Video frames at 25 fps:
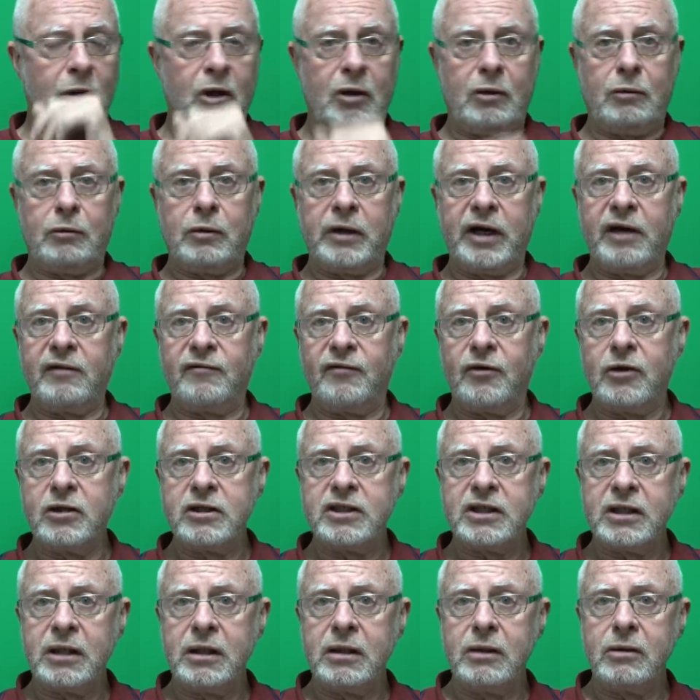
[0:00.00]
or
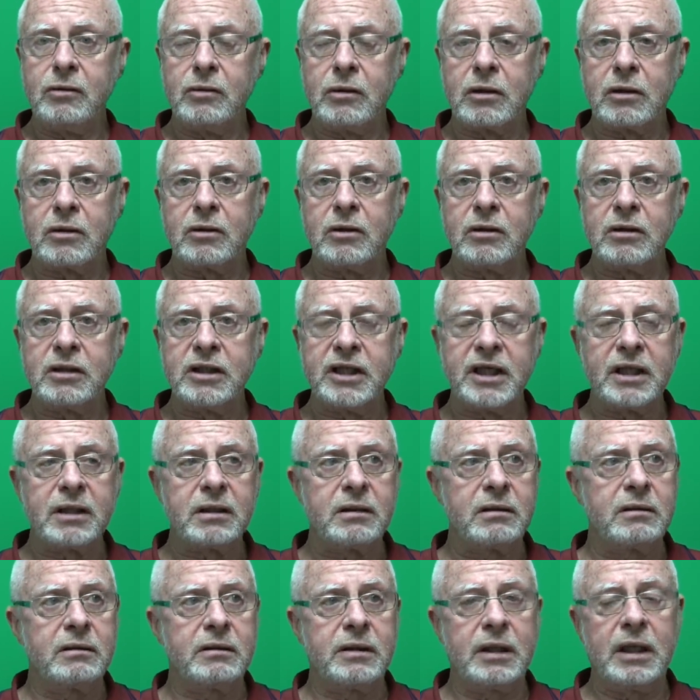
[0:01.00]
advancing into a
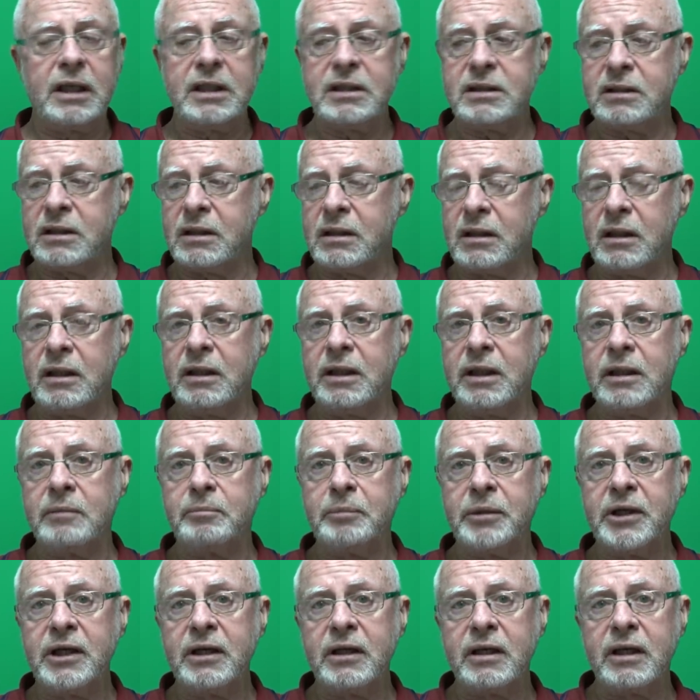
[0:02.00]
contact and I suddenly
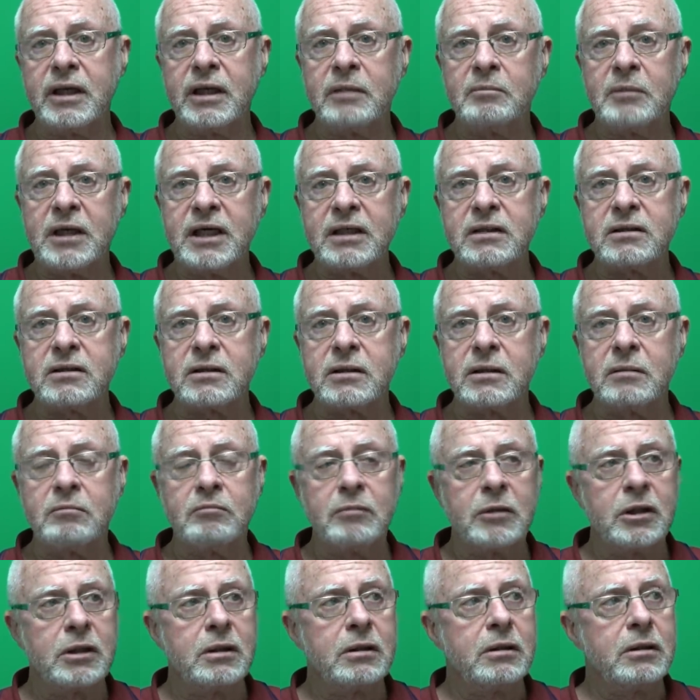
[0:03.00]
appear there amongst
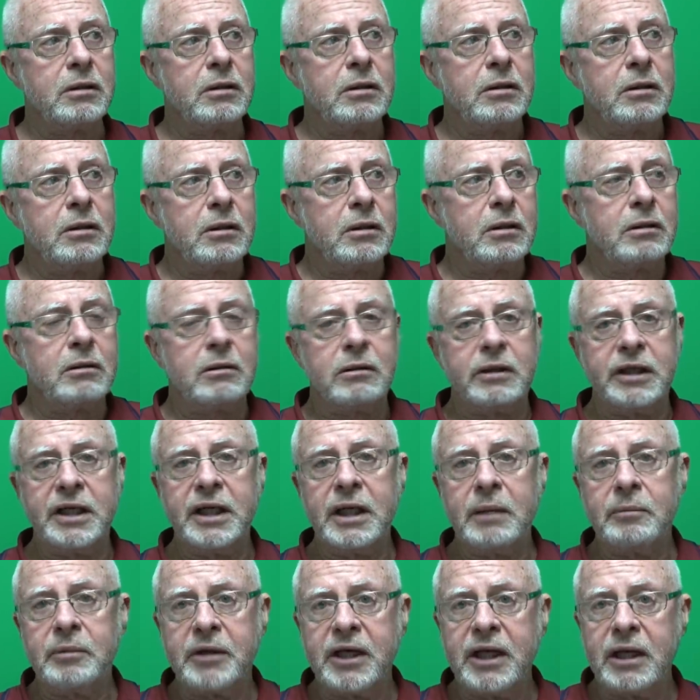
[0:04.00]
them, could
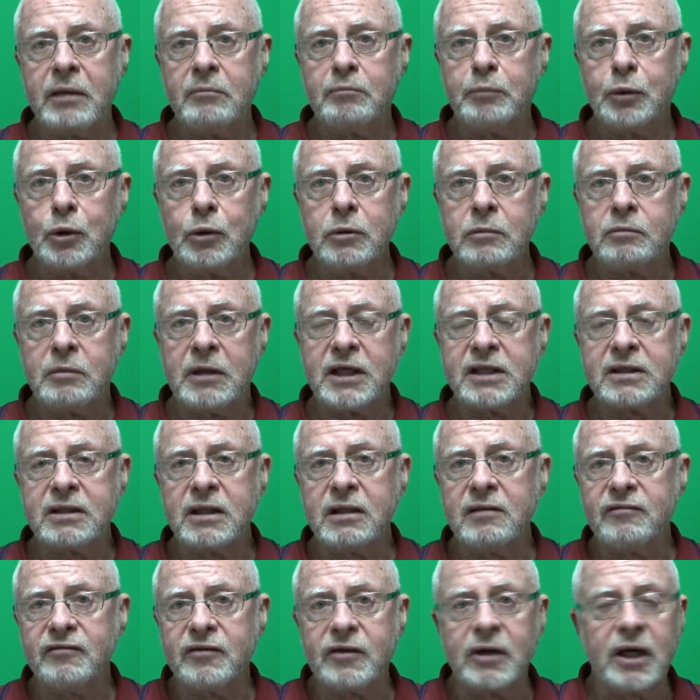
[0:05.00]
end up getting pulled
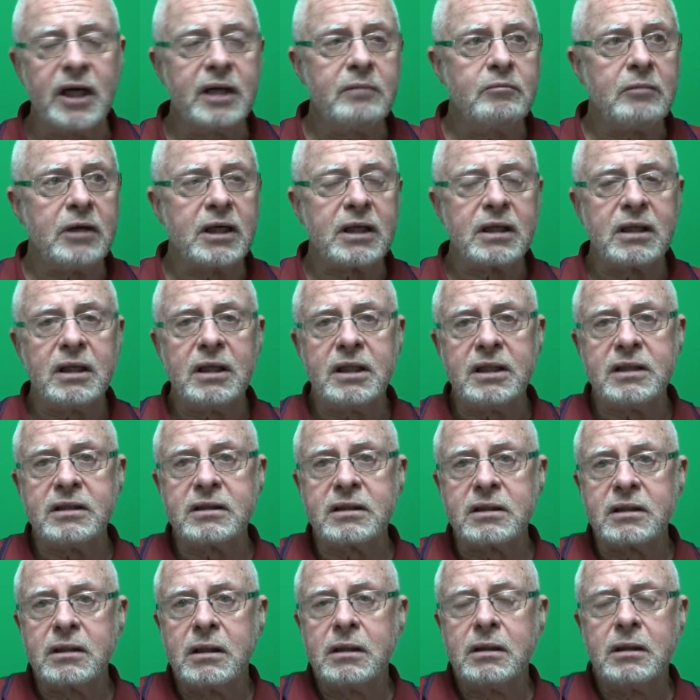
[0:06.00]
myself and my
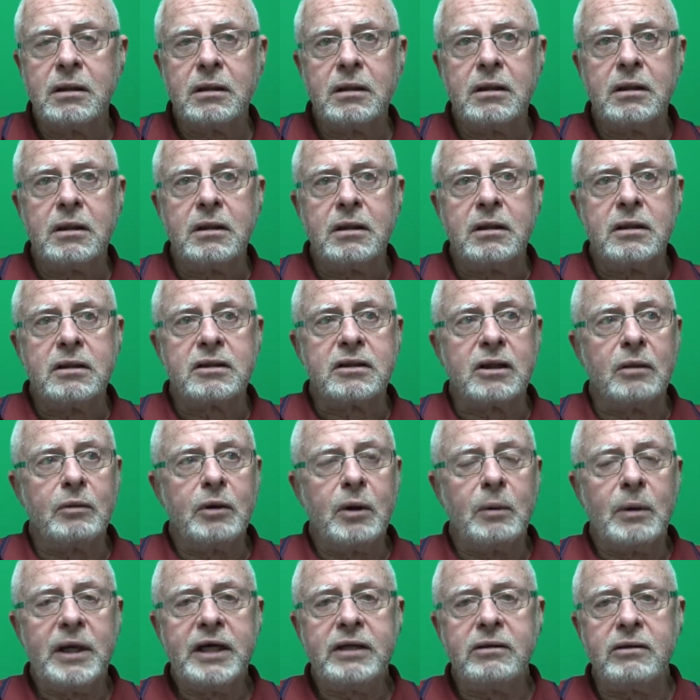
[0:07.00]
guys. So
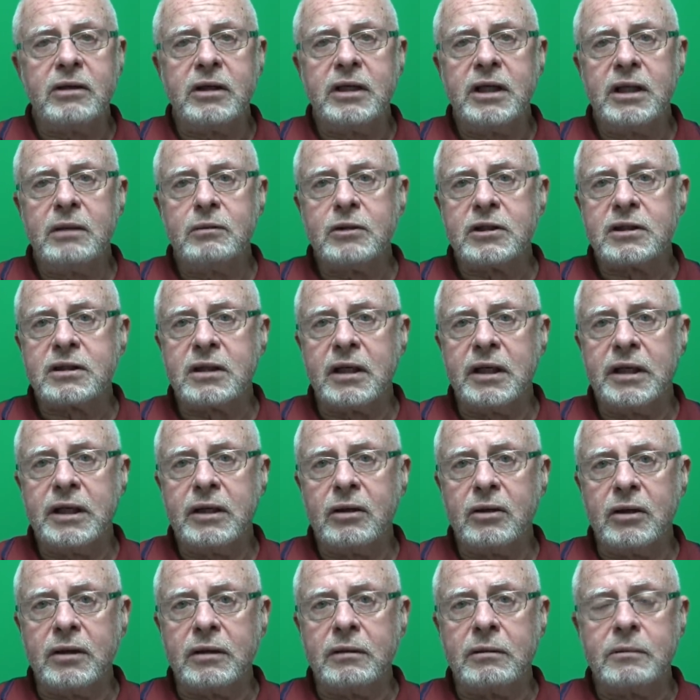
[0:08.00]
we wait to hear what's
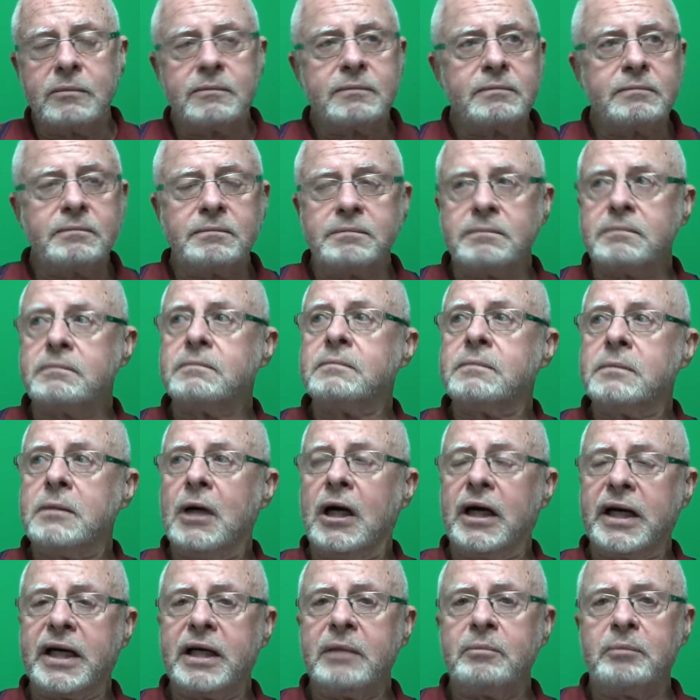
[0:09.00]
going on.
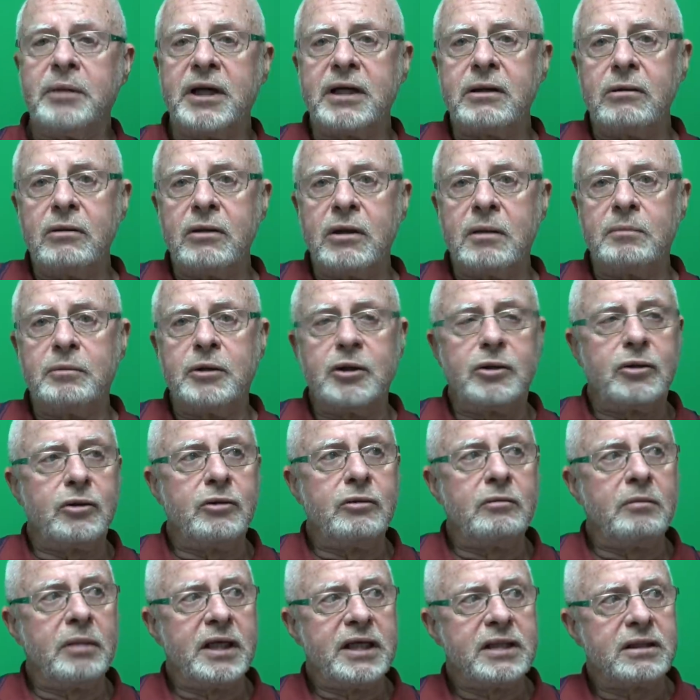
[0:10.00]
I get back to the
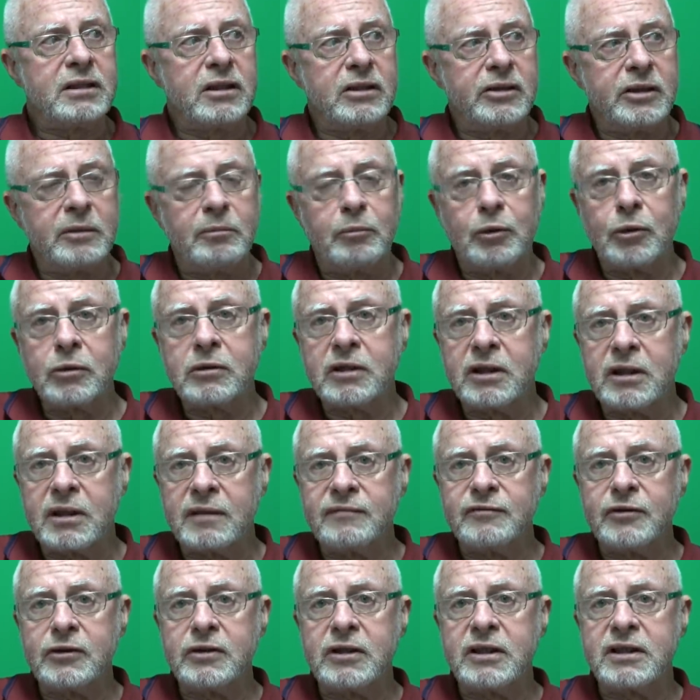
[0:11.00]
platoon base. I report that
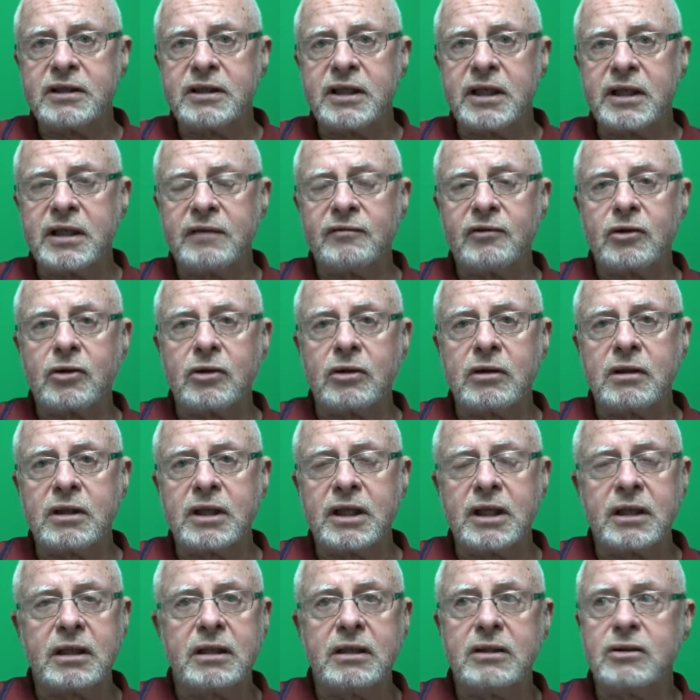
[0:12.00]
I've heard the sound of a
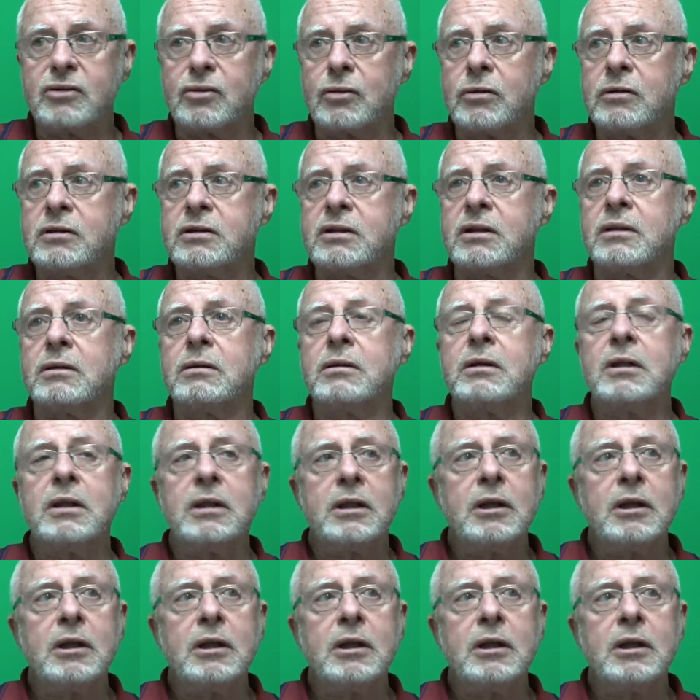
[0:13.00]
contact. He's also,